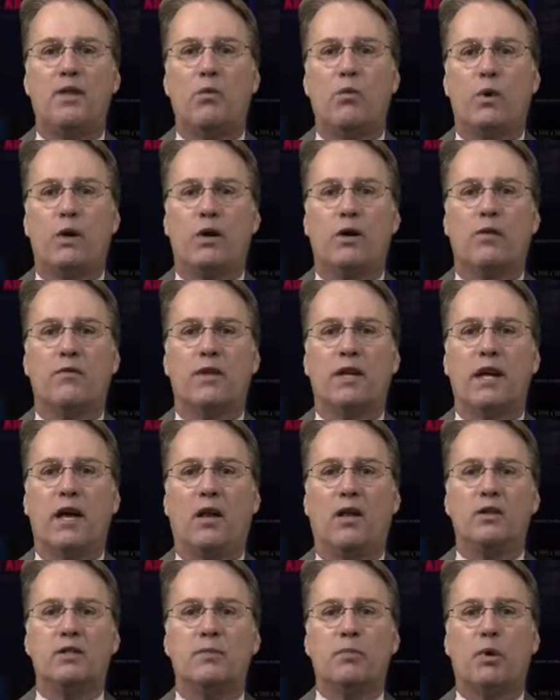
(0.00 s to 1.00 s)
the winner of the
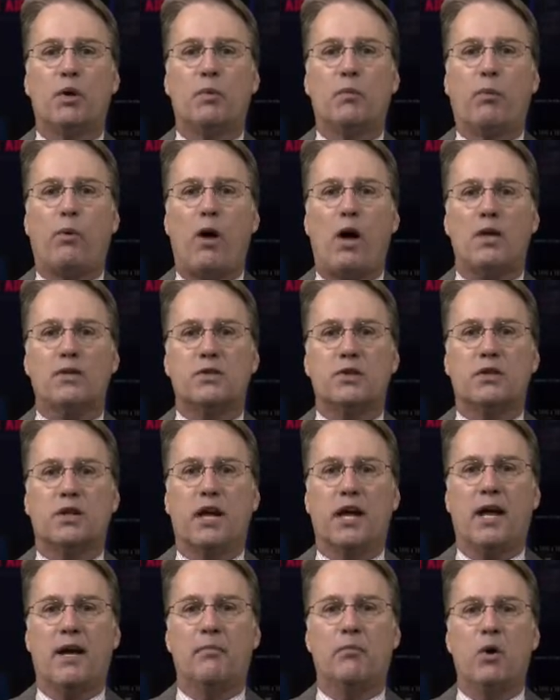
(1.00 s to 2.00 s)
Ellensburg-Prosser
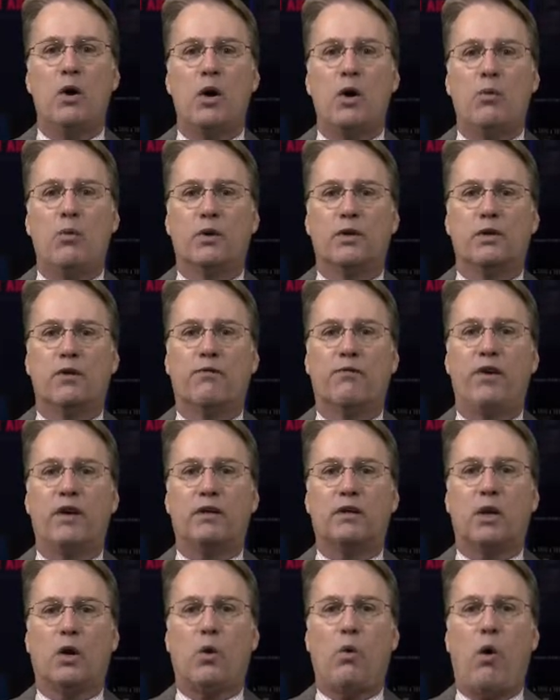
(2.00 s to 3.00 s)
game, with the
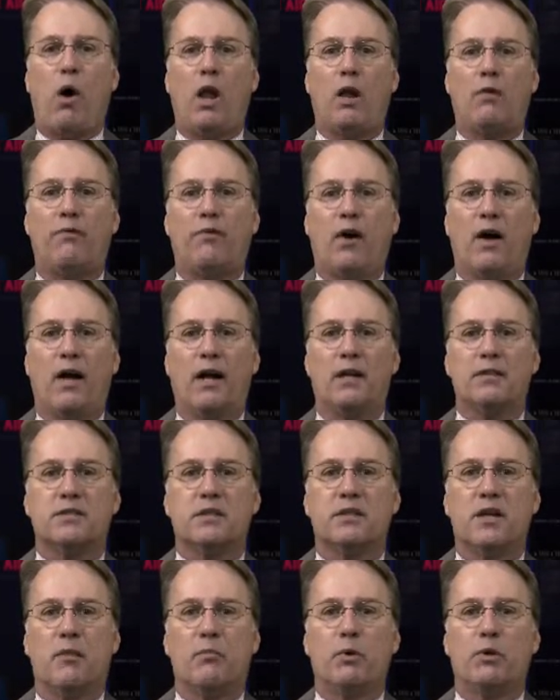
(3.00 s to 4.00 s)
victor qualifying as
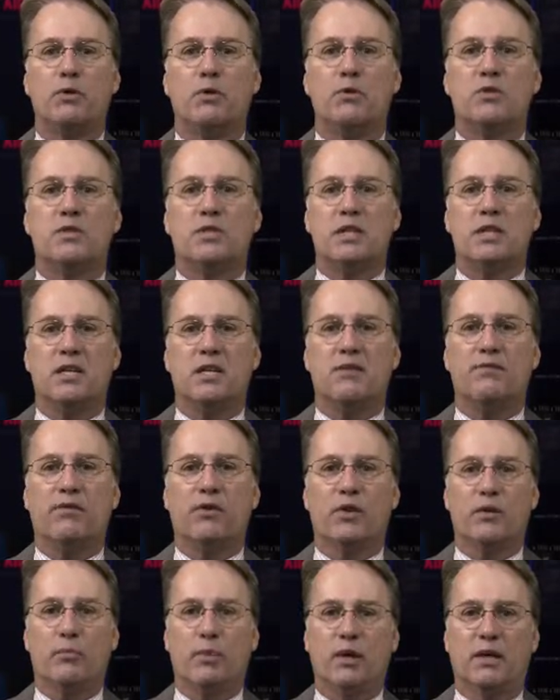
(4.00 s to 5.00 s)
the number two seed
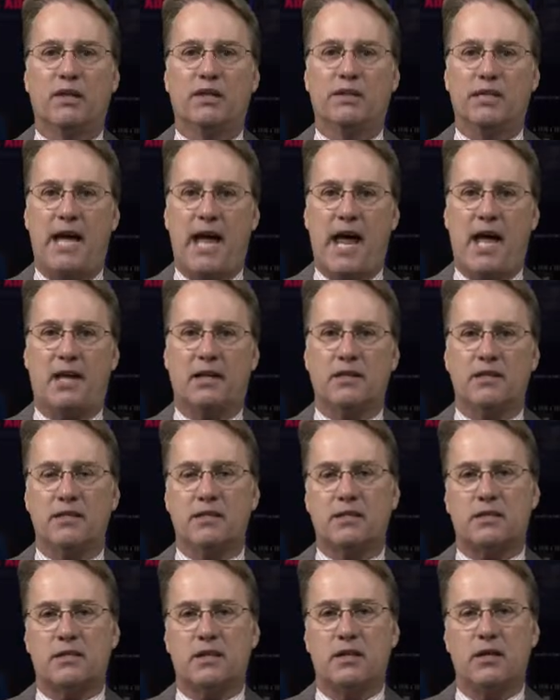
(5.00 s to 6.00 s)
for the big
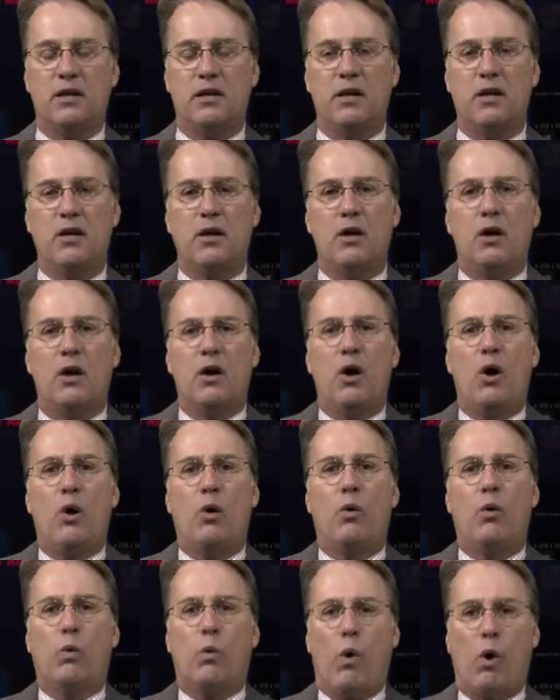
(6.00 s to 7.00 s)
dance.
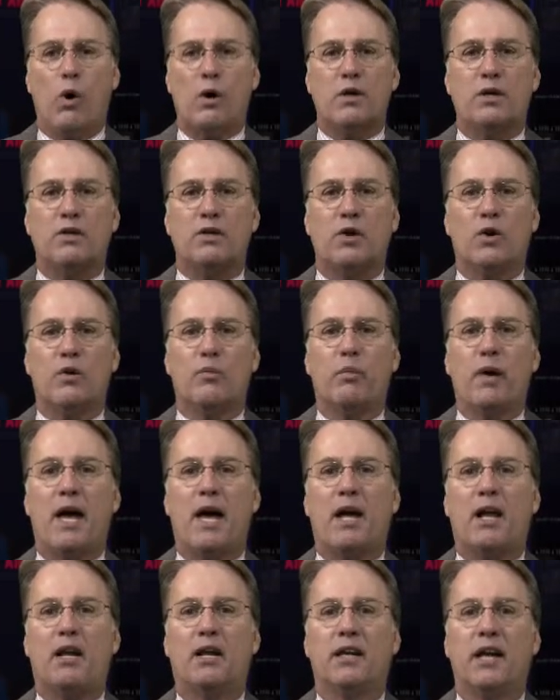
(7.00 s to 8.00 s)
Warden turned
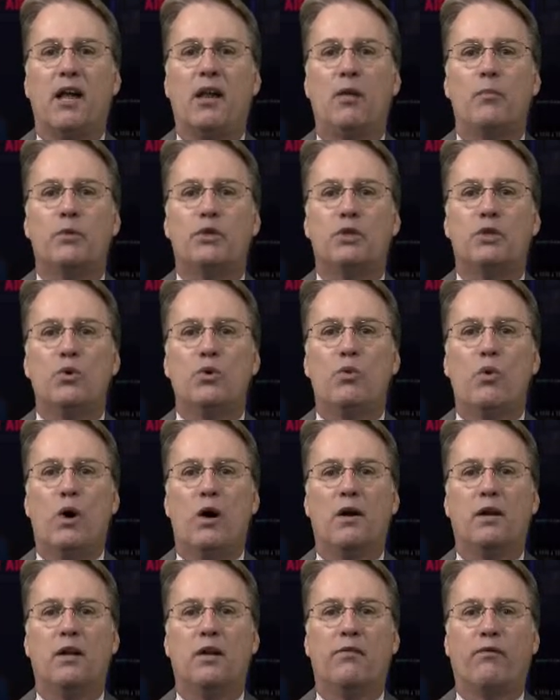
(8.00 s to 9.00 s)
back Cle Elum
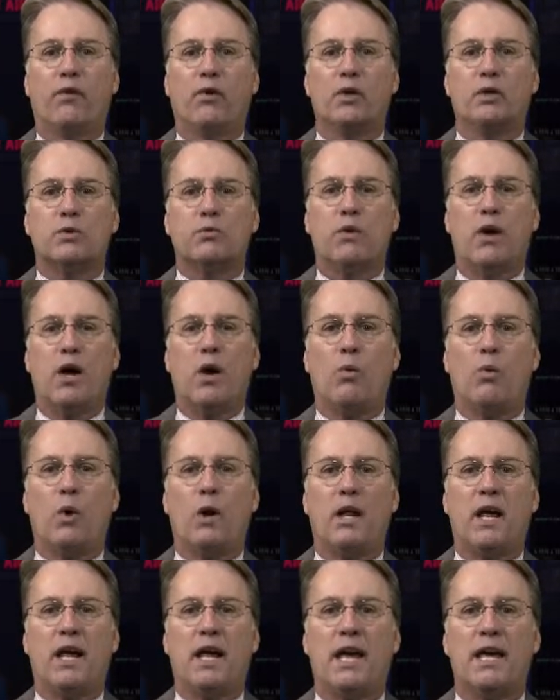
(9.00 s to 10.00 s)
2-1 in a first-round
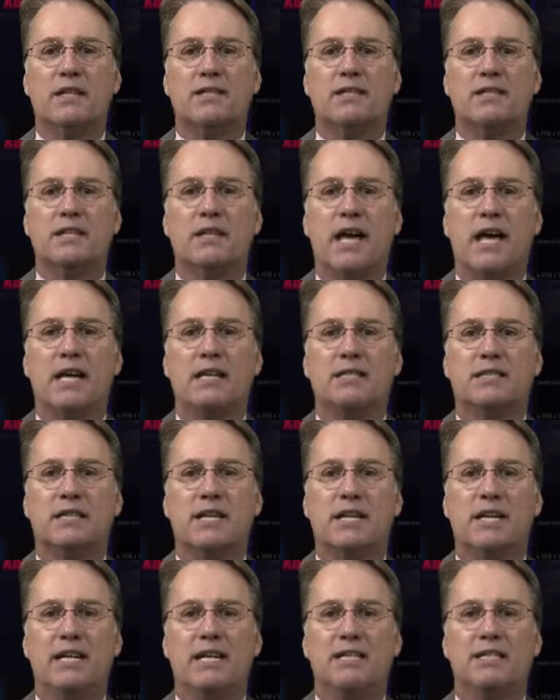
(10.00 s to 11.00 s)
1A
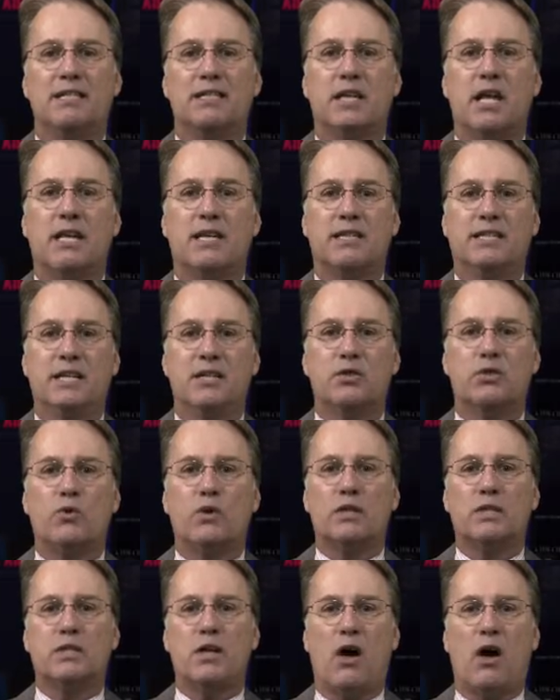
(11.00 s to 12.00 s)
SCAC East
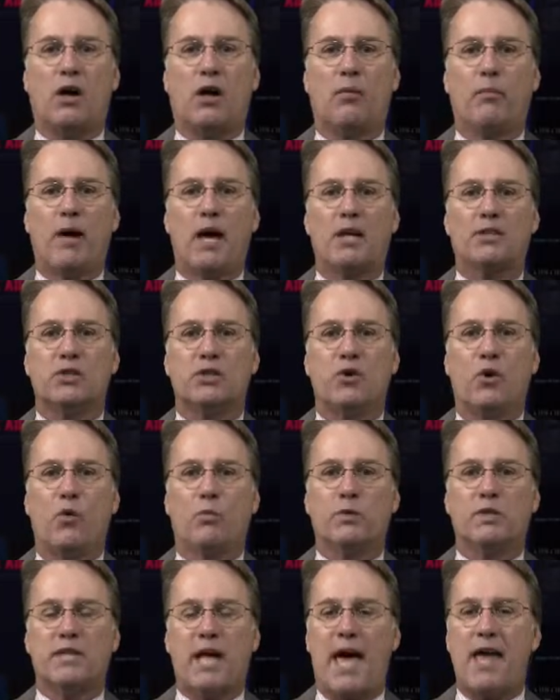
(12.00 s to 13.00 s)
District soccer match at
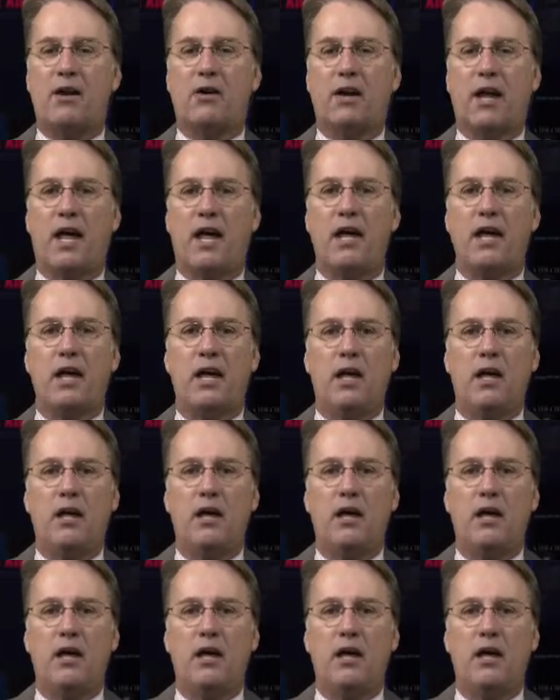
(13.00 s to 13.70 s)
home Saturday.